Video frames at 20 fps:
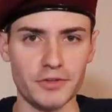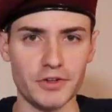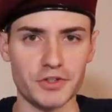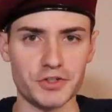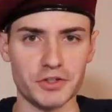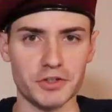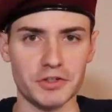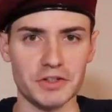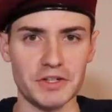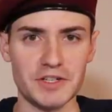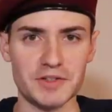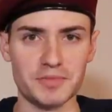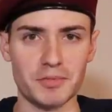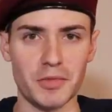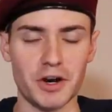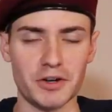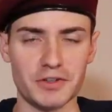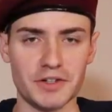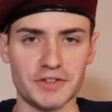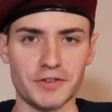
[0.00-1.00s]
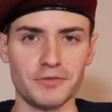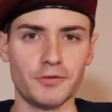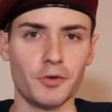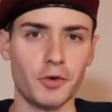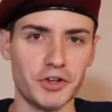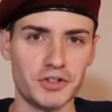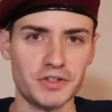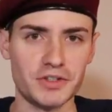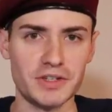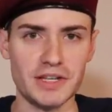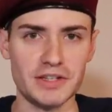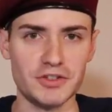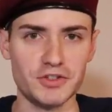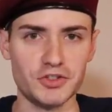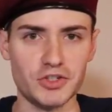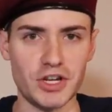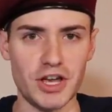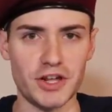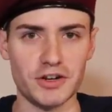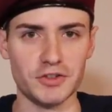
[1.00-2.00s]
Official is marked as a for
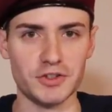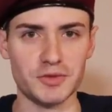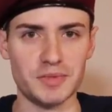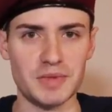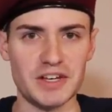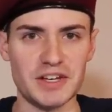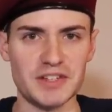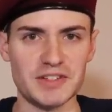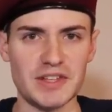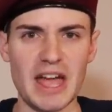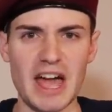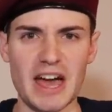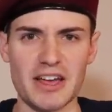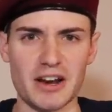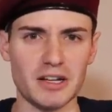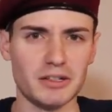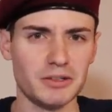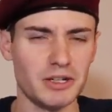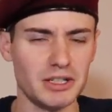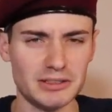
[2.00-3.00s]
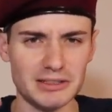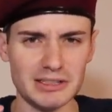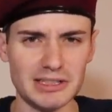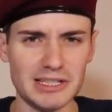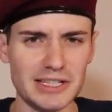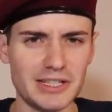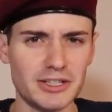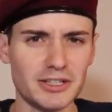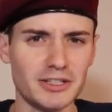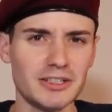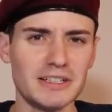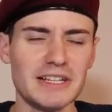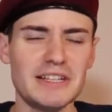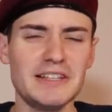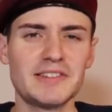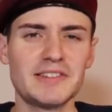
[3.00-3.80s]
kids channel is because they had a, a little